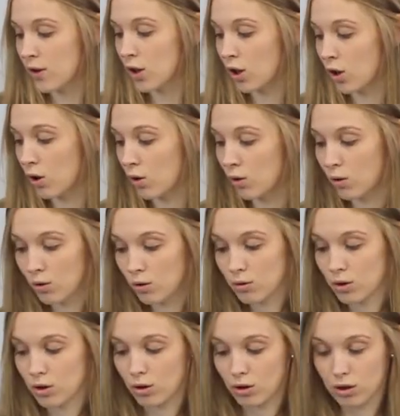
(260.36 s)
got all
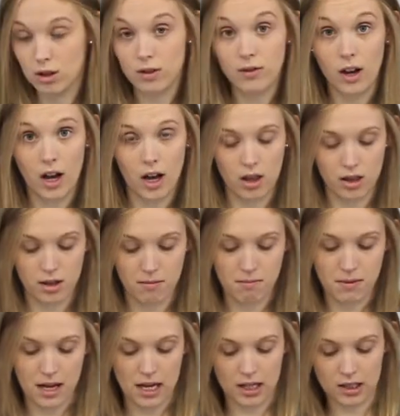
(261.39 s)
sorts of other
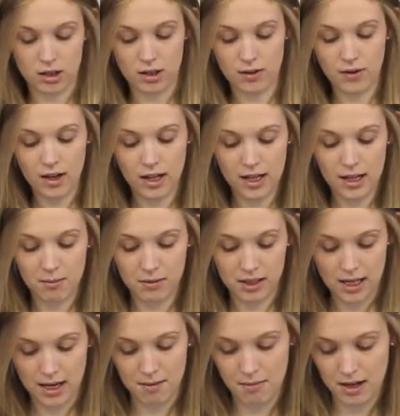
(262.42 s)
bits. If I empty
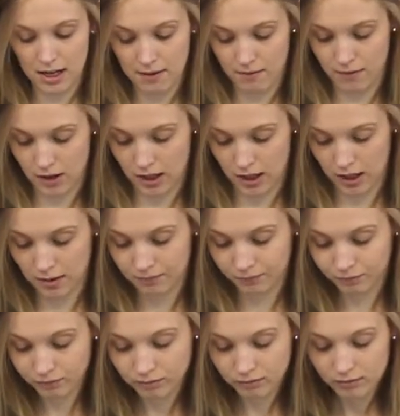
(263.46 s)
out my envelope,
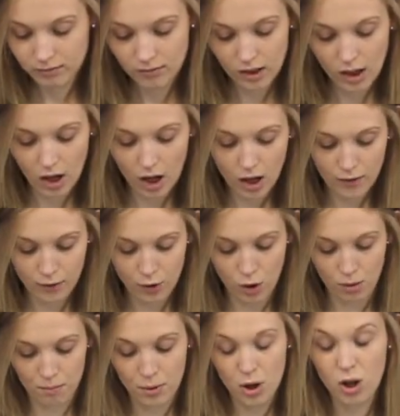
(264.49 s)
I've
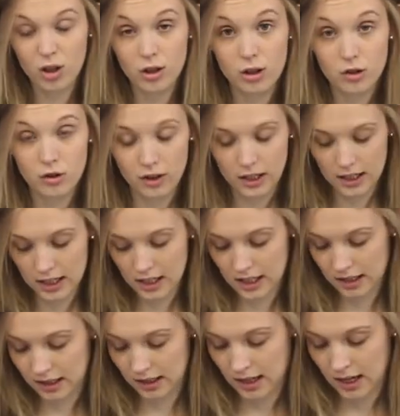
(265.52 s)
got pond
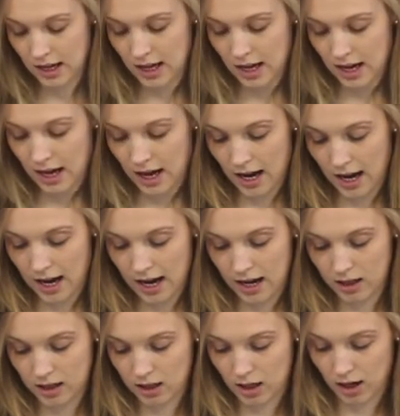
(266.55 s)
reeds
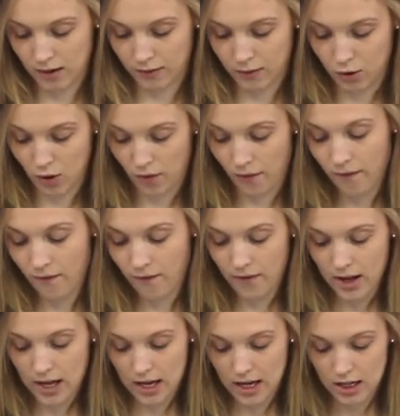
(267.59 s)
and I've got
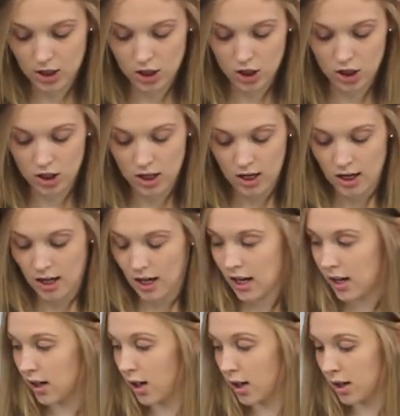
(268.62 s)
fish,
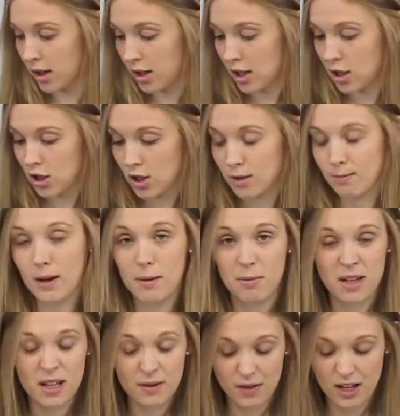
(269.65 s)
and I can use my
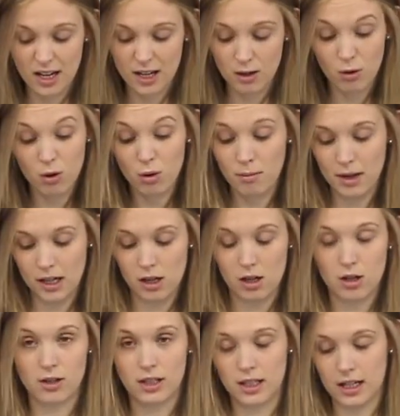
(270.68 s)
PVA or my
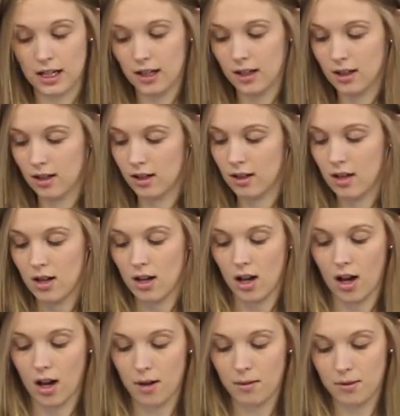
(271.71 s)
glue stick.
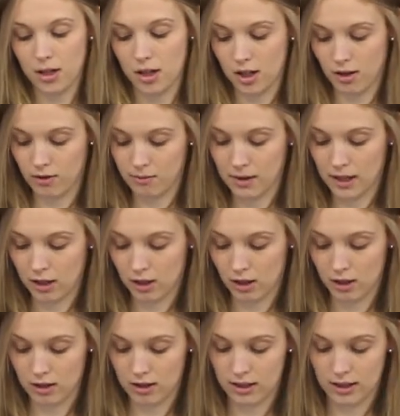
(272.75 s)
I'm going to go with my
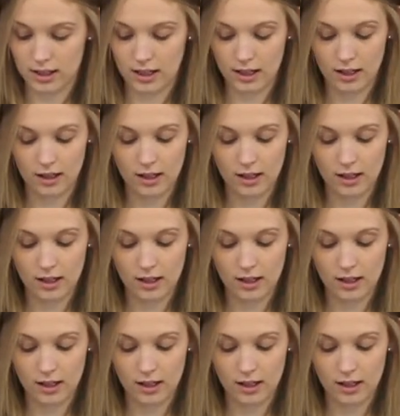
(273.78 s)
glue stick,